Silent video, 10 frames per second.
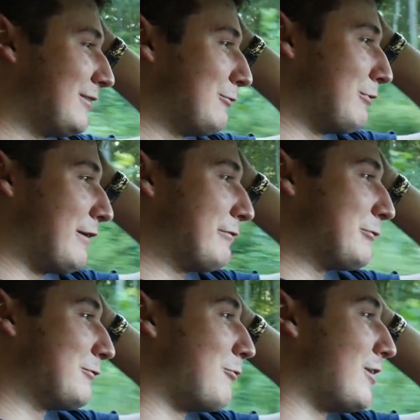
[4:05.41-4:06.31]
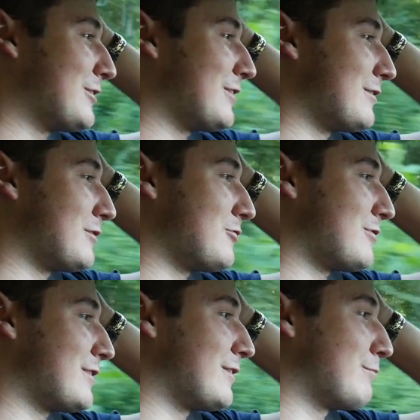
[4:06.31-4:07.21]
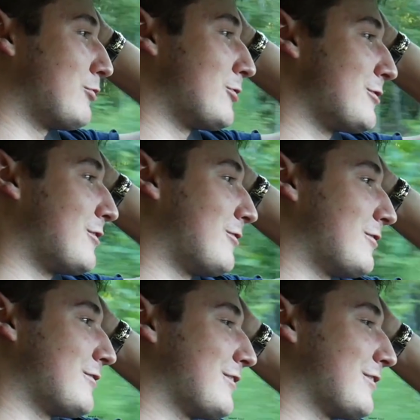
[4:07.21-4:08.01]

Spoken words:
where everyone watching is interested in British cars?